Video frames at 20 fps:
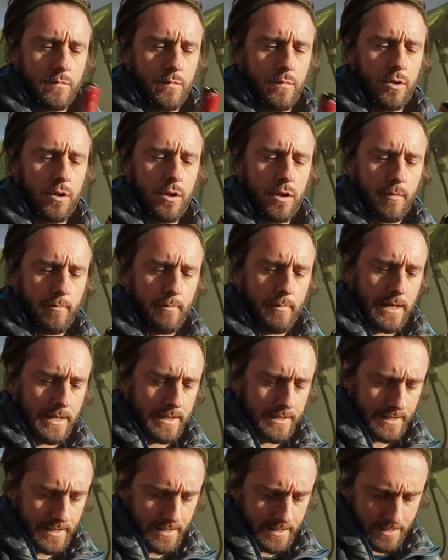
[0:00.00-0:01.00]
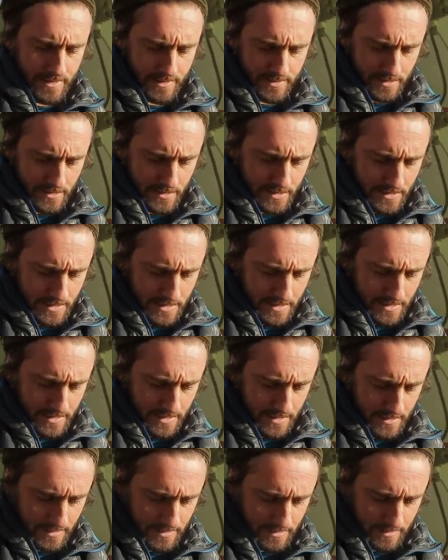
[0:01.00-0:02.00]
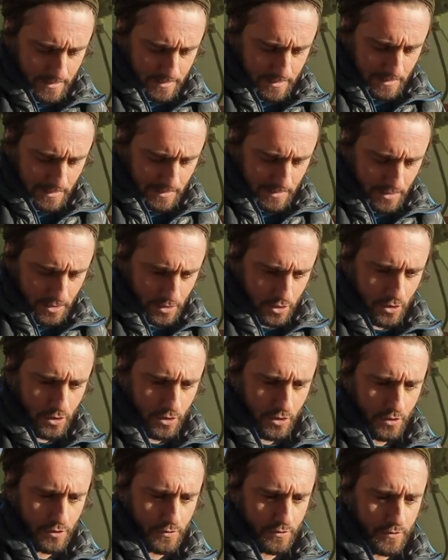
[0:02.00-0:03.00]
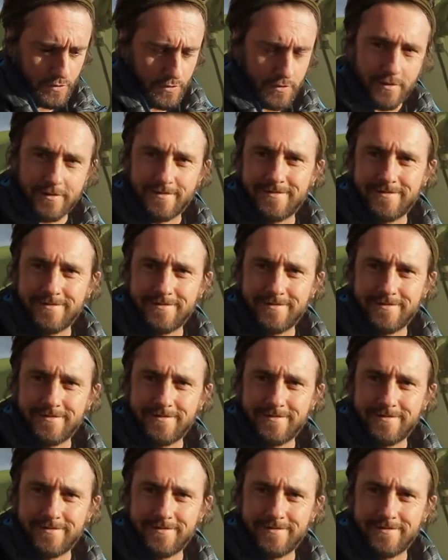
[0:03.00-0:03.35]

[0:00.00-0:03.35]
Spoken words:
Oh man, that is nice, delicious.